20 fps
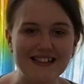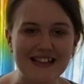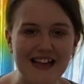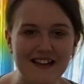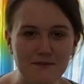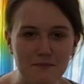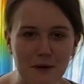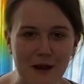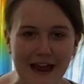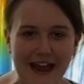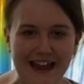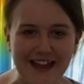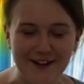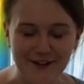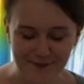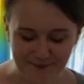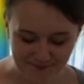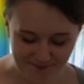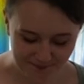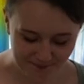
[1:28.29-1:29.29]
Let's pray.
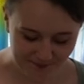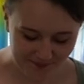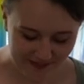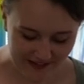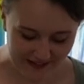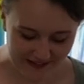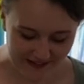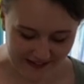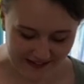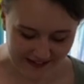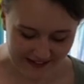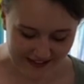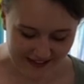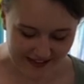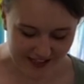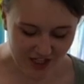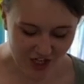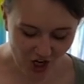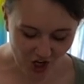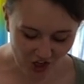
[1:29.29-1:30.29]

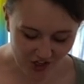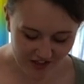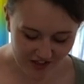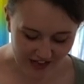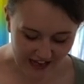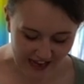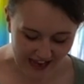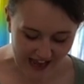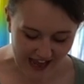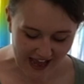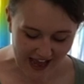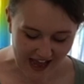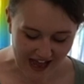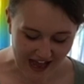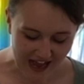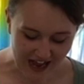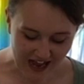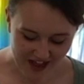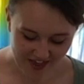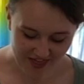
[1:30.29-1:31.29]
God,
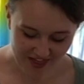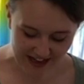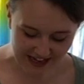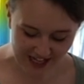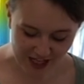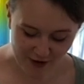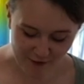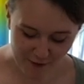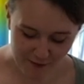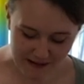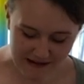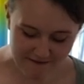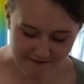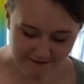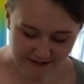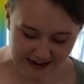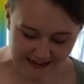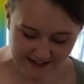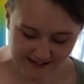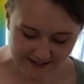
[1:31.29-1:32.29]
I thank you for my
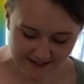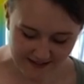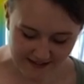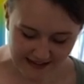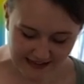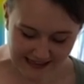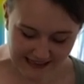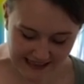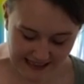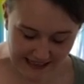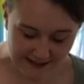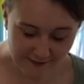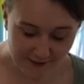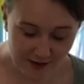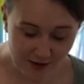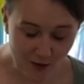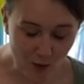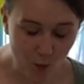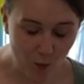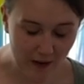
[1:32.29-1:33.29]
friends,
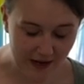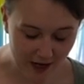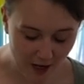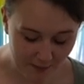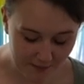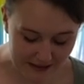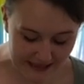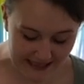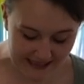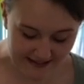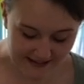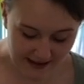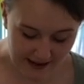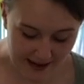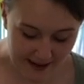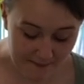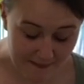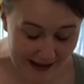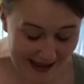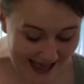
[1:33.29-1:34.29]
even when our
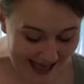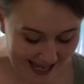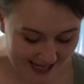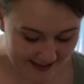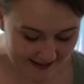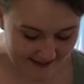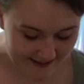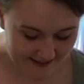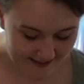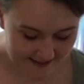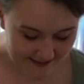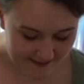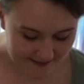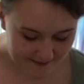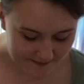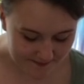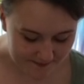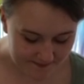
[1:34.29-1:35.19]
playtime ends.